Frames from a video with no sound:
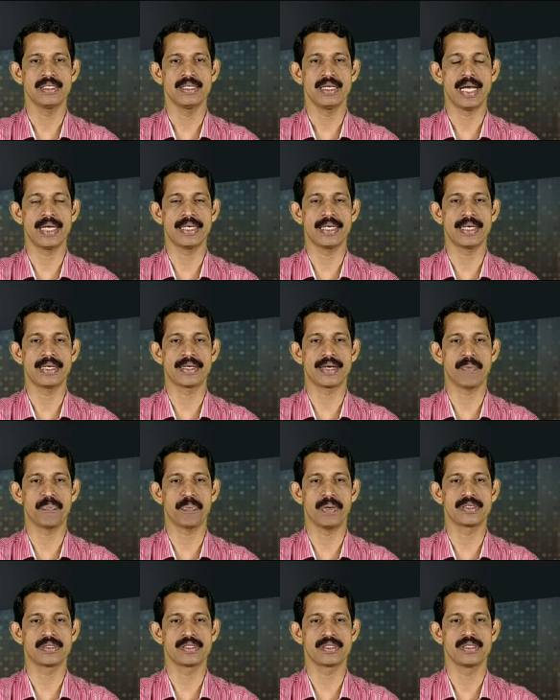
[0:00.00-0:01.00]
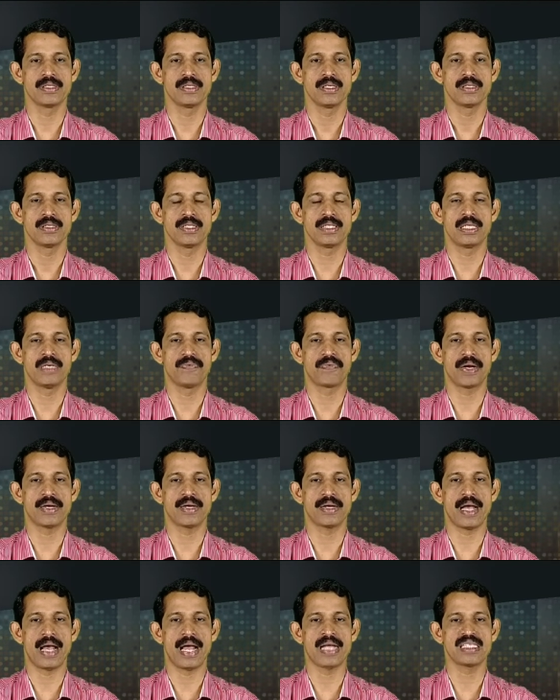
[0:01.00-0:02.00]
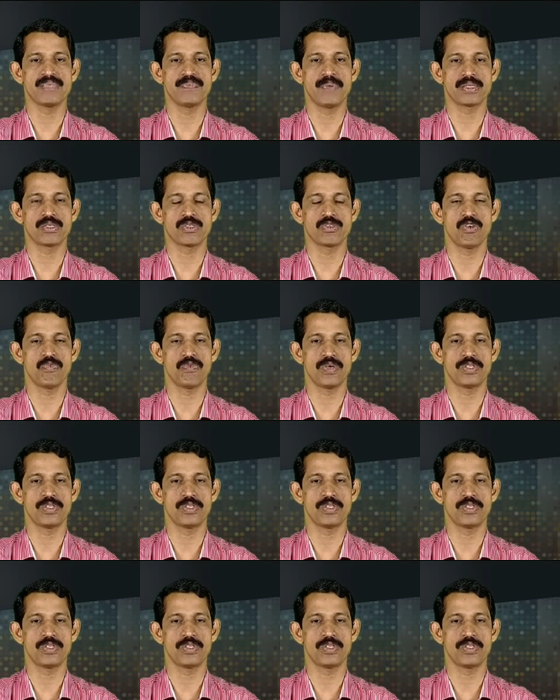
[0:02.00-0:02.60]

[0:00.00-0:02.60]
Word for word: and interprets the different aspects of